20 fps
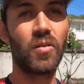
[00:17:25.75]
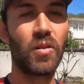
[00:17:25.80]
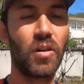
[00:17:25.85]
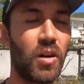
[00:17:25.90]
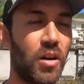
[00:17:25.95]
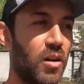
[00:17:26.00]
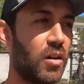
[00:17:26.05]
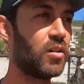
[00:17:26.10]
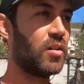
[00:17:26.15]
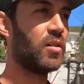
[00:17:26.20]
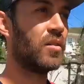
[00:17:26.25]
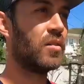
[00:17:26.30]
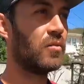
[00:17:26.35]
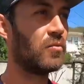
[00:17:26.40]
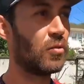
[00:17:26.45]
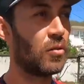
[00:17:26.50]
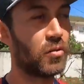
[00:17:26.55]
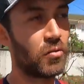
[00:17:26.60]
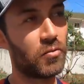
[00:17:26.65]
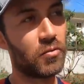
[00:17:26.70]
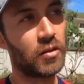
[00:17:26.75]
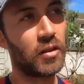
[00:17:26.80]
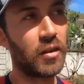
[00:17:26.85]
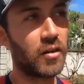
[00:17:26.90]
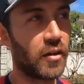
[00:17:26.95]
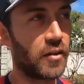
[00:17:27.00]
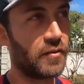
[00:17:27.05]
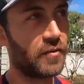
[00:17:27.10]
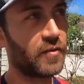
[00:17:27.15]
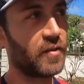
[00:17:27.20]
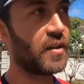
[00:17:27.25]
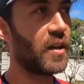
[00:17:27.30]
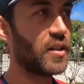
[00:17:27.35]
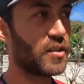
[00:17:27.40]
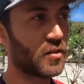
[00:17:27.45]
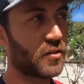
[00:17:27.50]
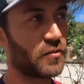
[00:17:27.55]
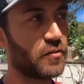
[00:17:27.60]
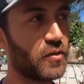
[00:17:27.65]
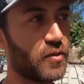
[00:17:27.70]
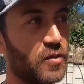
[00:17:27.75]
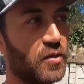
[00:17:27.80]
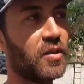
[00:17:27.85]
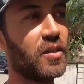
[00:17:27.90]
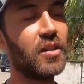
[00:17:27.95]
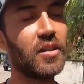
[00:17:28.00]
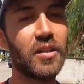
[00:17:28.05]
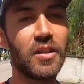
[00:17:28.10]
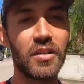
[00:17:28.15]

or, well, they don't have lots of food.